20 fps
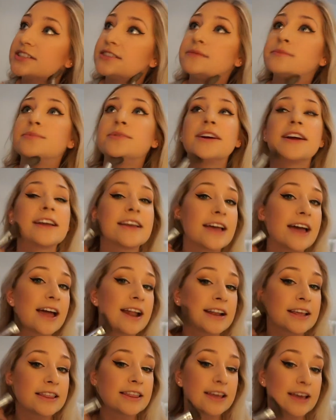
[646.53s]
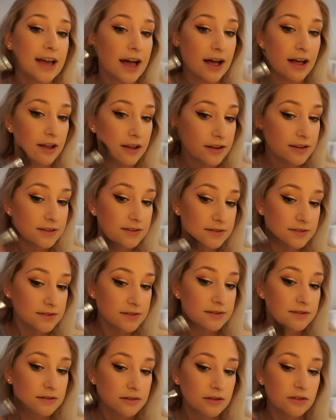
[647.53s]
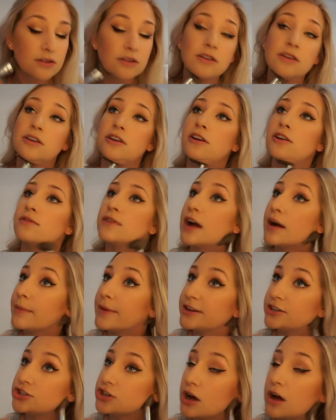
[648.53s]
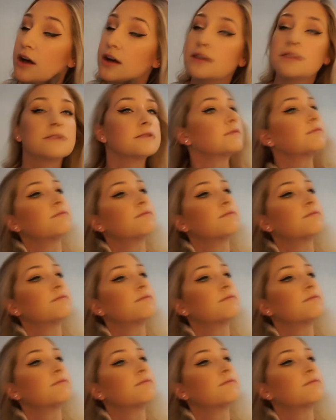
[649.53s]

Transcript: to bring anything else around my jaw.